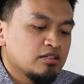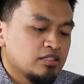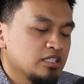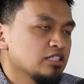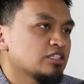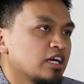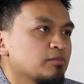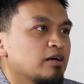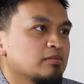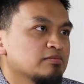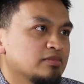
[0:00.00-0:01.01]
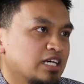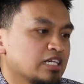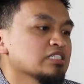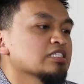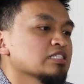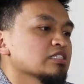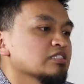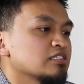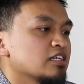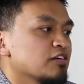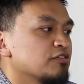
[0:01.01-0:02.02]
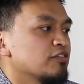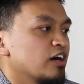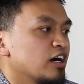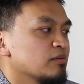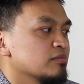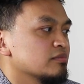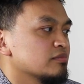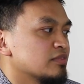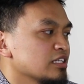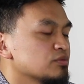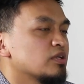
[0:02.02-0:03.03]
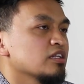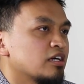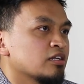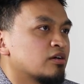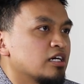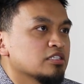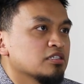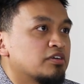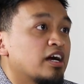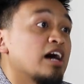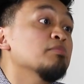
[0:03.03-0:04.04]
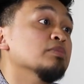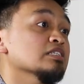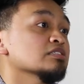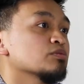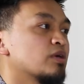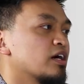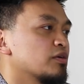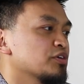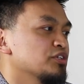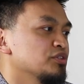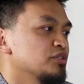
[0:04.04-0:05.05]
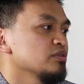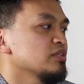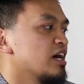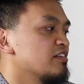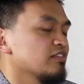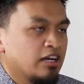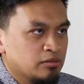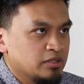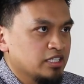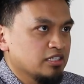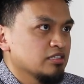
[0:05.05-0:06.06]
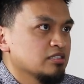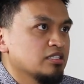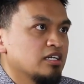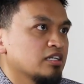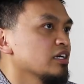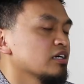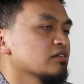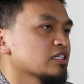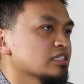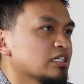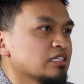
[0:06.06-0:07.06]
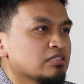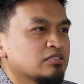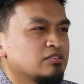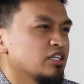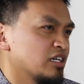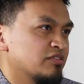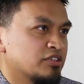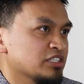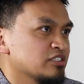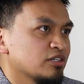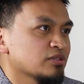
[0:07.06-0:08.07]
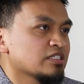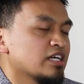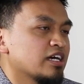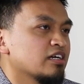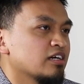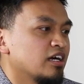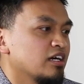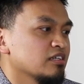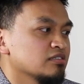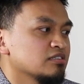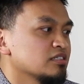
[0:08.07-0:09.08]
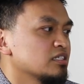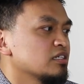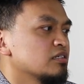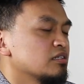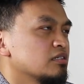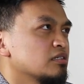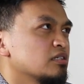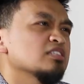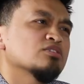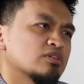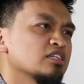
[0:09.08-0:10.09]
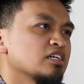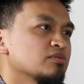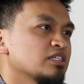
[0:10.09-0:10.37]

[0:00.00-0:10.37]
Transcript: teach K-pop dances and stuff. Um, that's where a lot of the crossover happens, where mm-hmm. you do have Lyle Bonigos and Keonis and Shauna Baristas, like, and has Sora done